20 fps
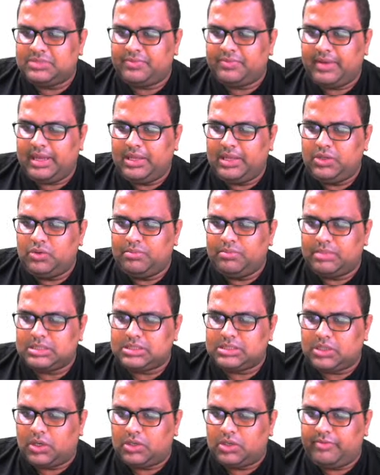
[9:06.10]
value must,
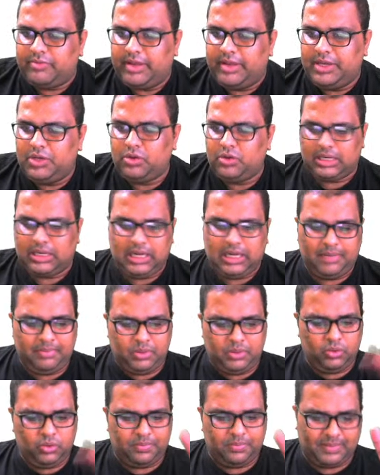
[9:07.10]
when you club
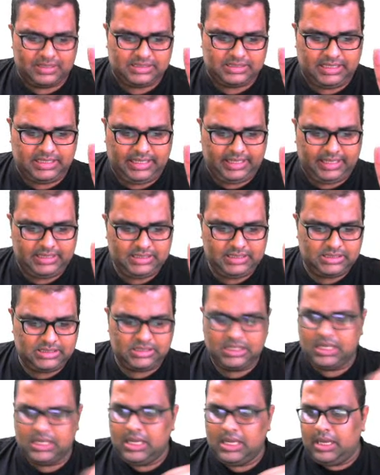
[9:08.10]
two
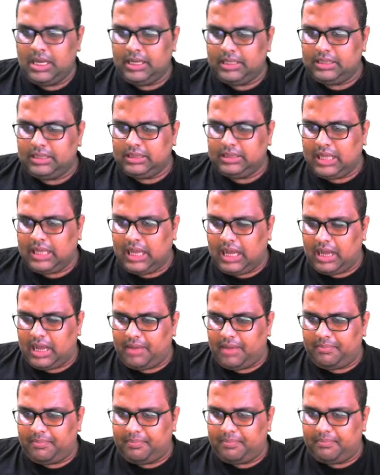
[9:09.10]
percentages, the
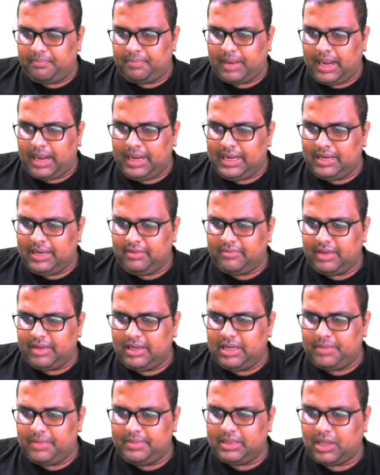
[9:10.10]
bracket
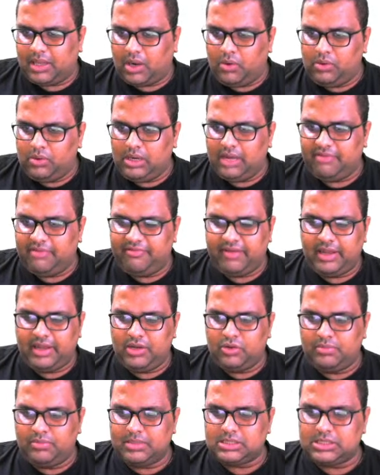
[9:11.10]
value, the round off
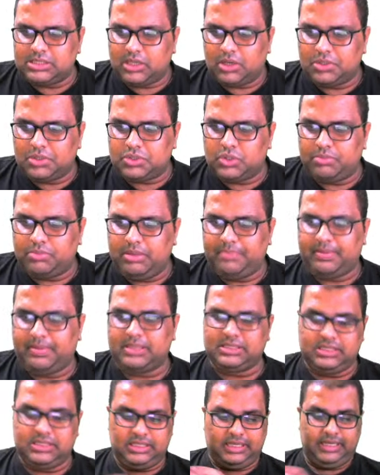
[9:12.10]
value must also be
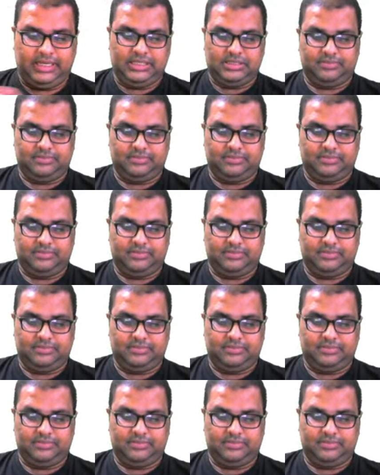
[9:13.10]
percentage.